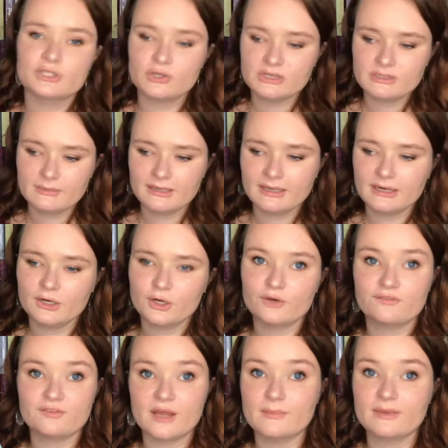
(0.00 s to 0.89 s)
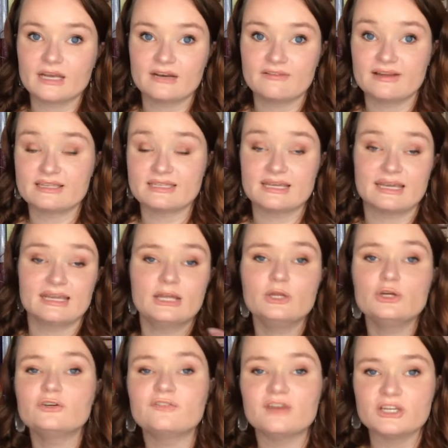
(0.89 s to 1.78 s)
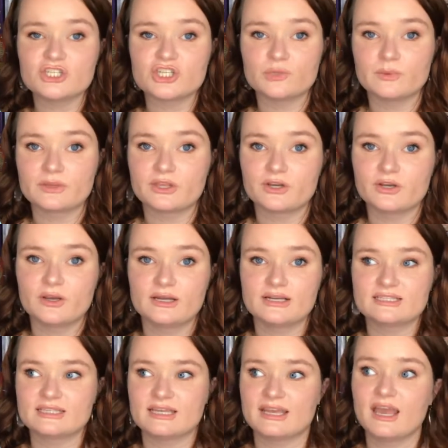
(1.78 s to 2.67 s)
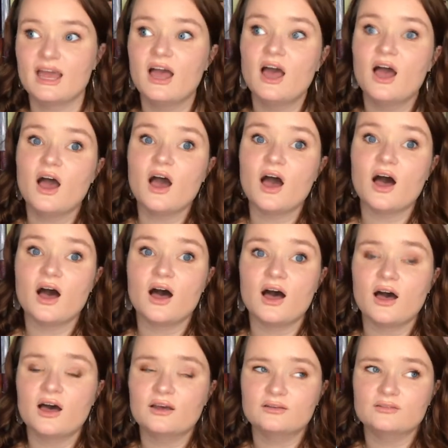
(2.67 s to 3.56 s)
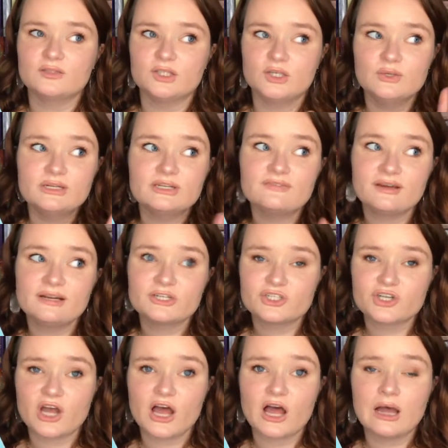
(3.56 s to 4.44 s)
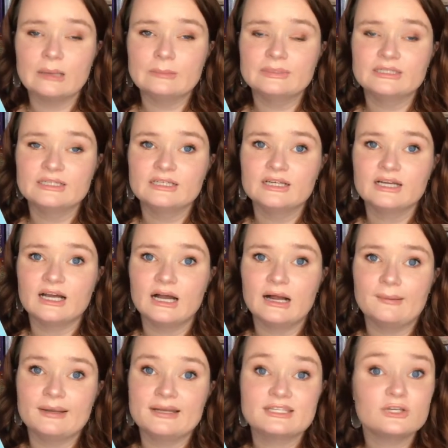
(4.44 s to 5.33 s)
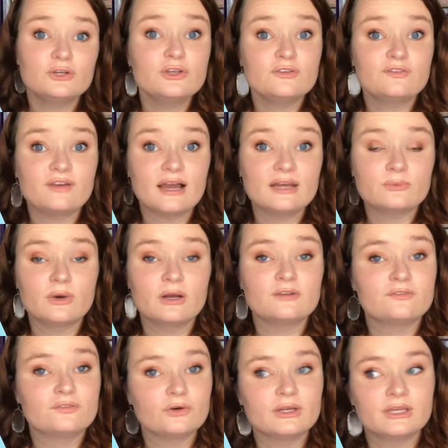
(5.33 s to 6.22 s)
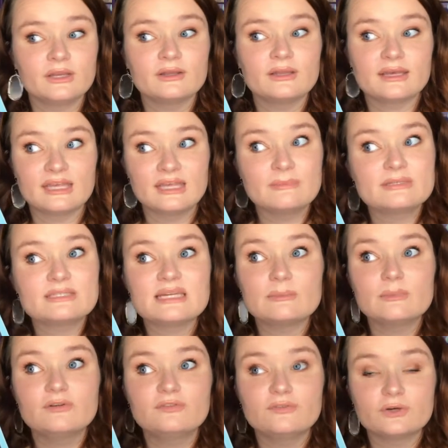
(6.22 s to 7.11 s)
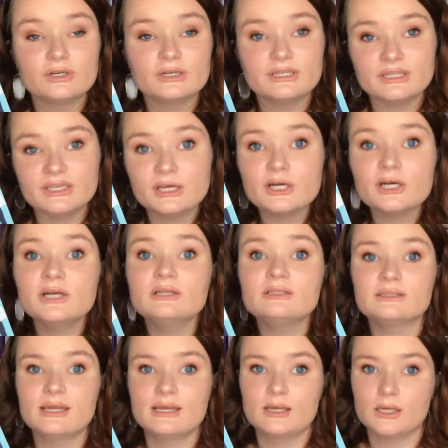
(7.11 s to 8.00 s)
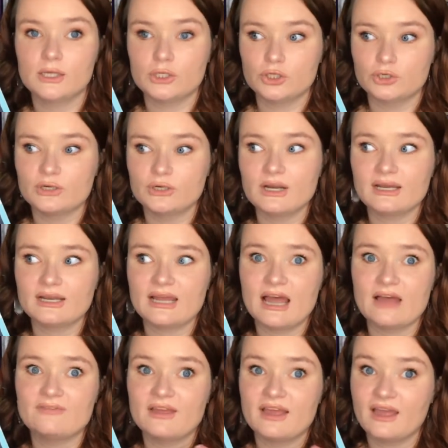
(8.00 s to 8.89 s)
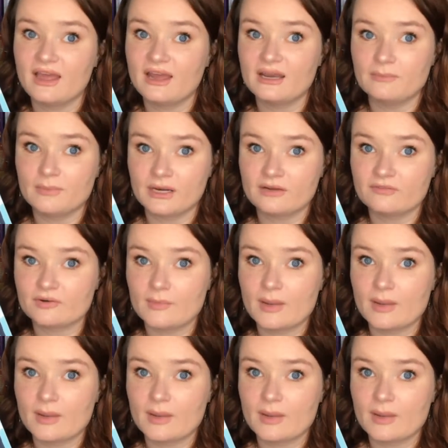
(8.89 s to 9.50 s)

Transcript: so at the beginning, her family kind of has like an intervention with her and is like, uh, you need to find a job. Uh, and until you find one for you and like keep it stable for a year, like you're not gonna have any money from